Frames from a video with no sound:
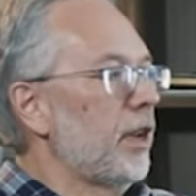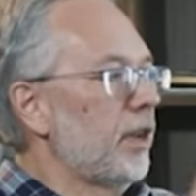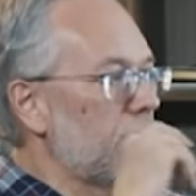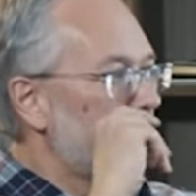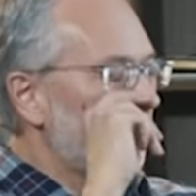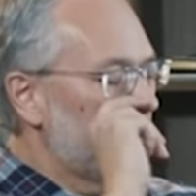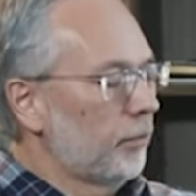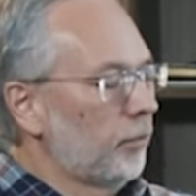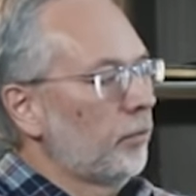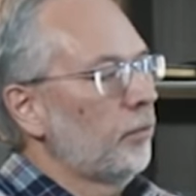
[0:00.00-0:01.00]

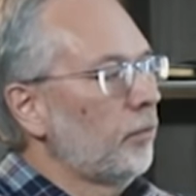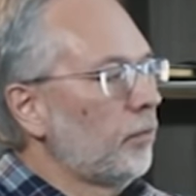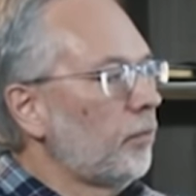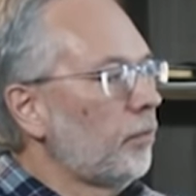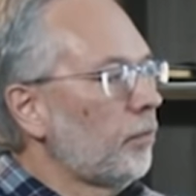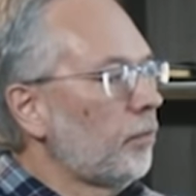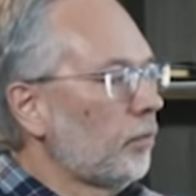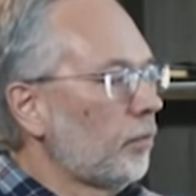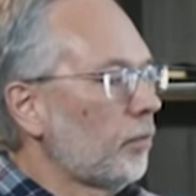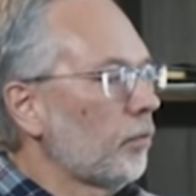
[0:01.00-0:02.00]

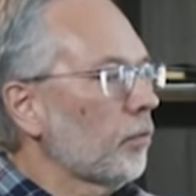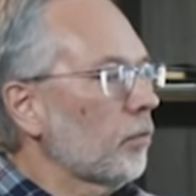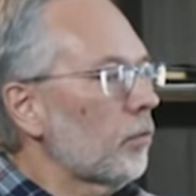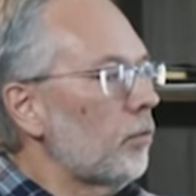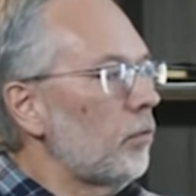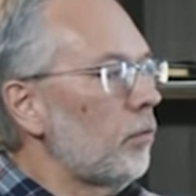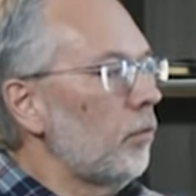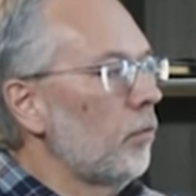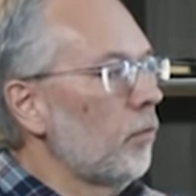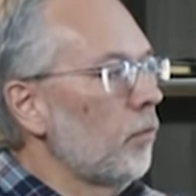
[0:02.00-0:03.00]

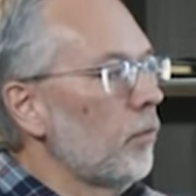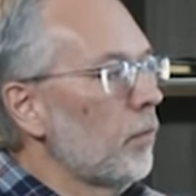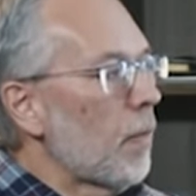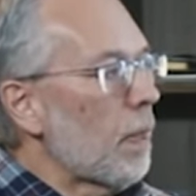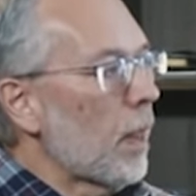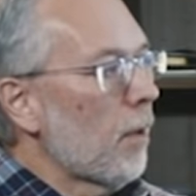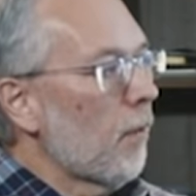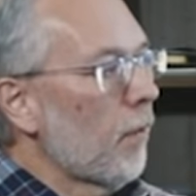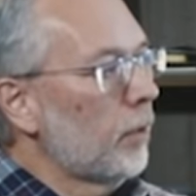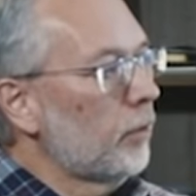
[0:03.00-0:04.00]

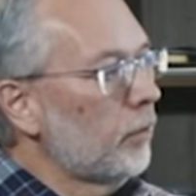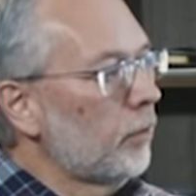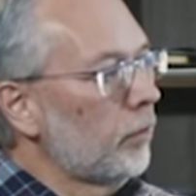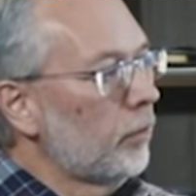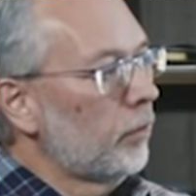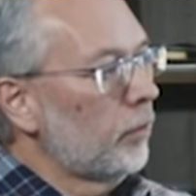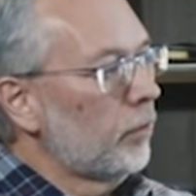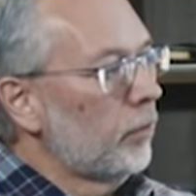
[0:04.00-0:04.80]
(not speaking)